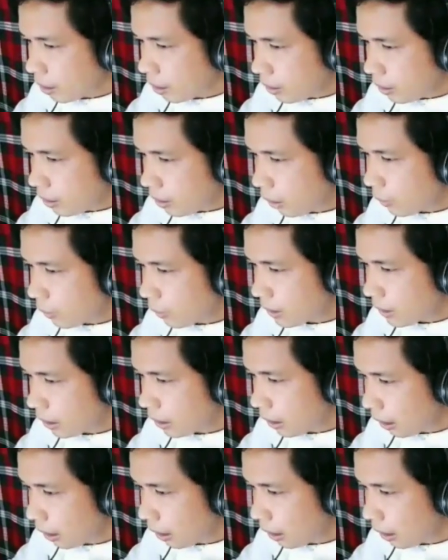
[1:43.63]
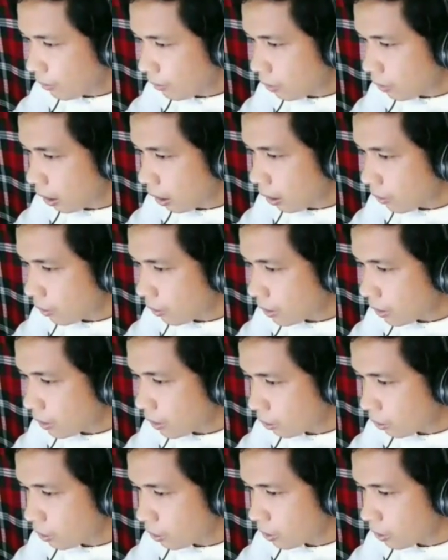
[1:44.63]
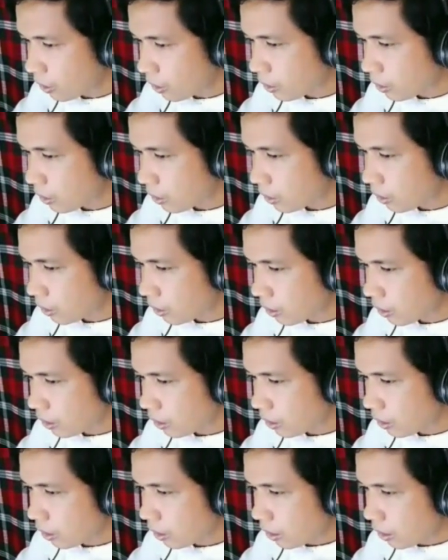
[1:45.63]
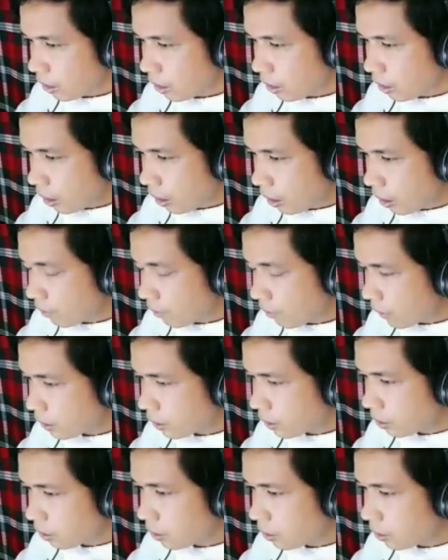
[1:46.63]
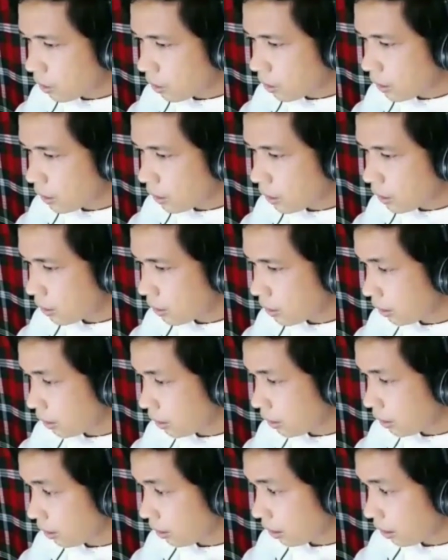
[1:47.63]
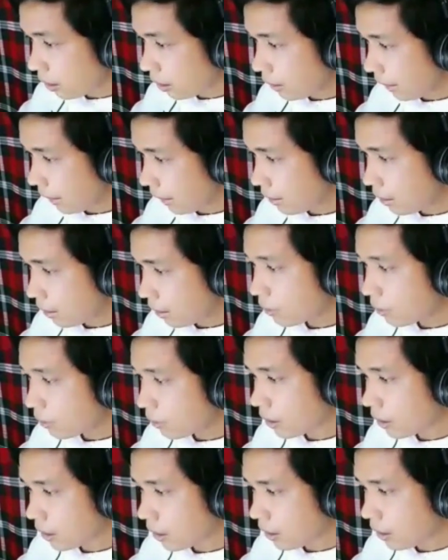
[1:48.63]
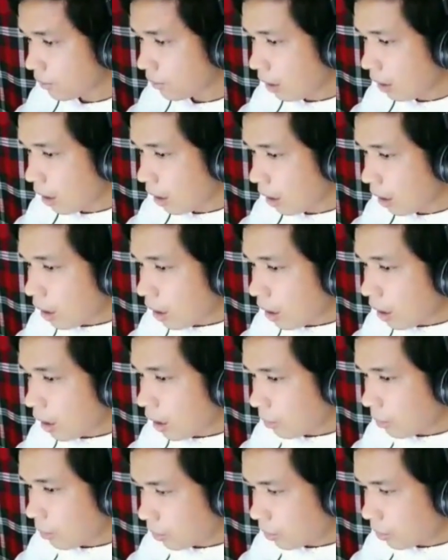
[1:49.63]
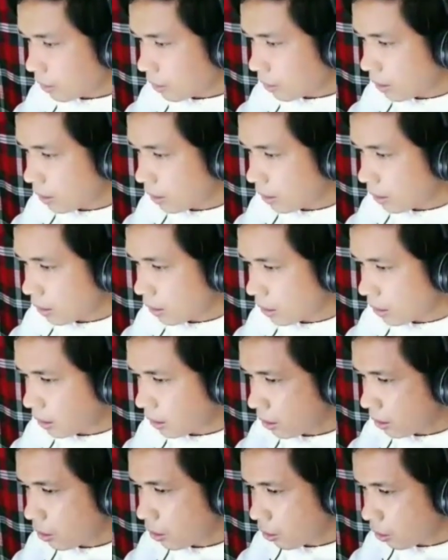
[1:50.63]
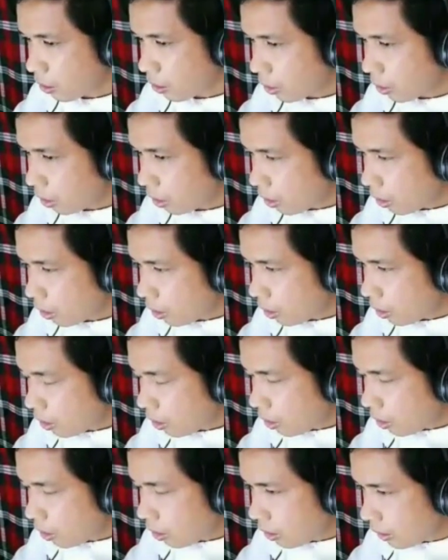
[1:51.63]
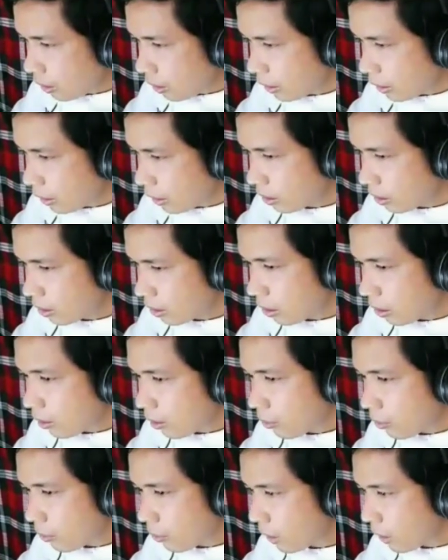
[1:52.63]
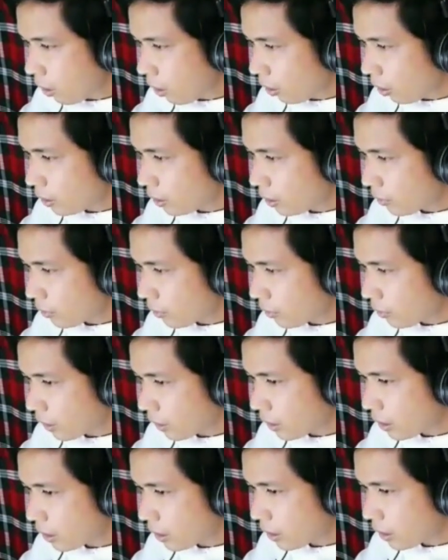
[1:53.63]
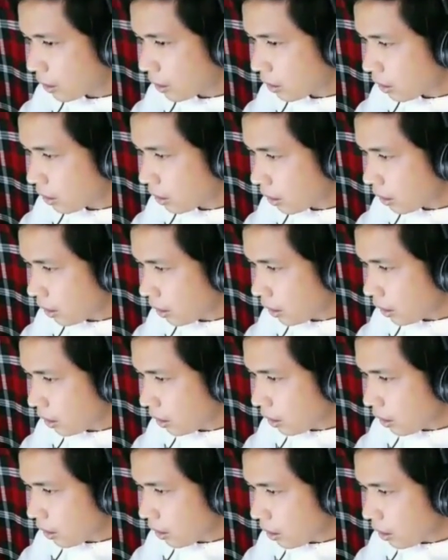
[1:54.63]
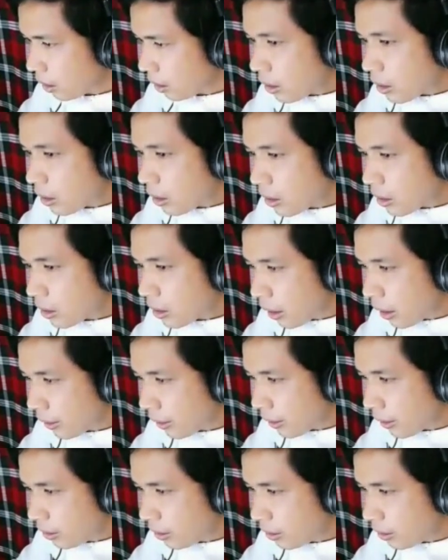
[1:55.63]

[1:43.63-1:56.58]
Now we have our solutions. Our first solution is to set the null and alternative hypothesis. Let's recall the first slide.